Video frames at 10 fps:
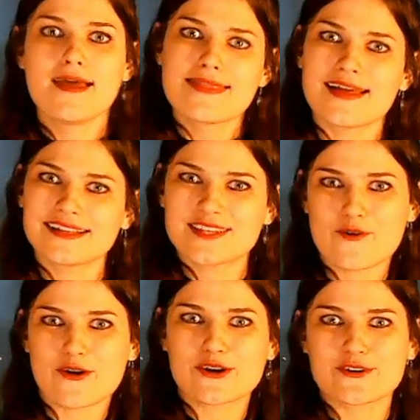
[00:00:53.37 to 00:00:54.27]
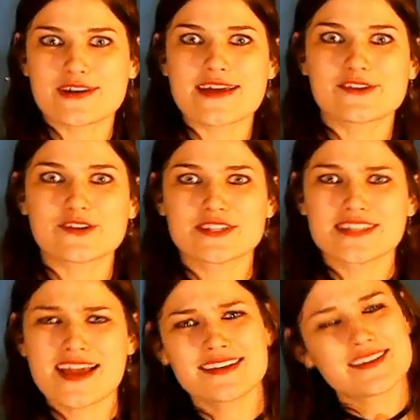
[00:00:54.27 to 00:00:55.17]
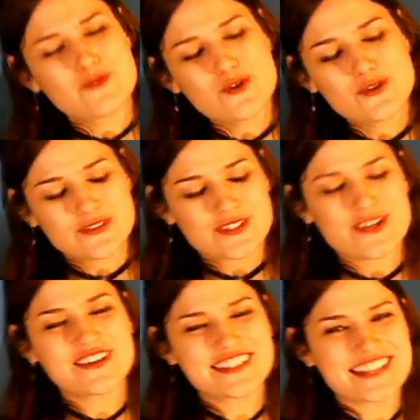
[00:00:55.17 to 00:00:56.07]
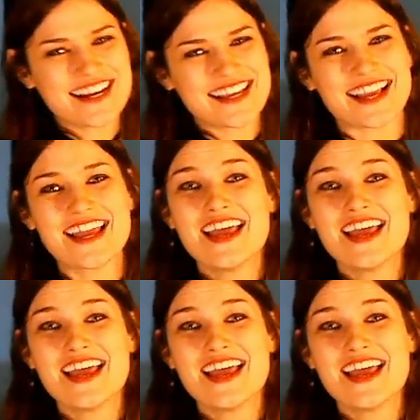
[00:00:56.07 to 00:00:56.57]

That's how our Creator designed it. Woo, it's so exciting.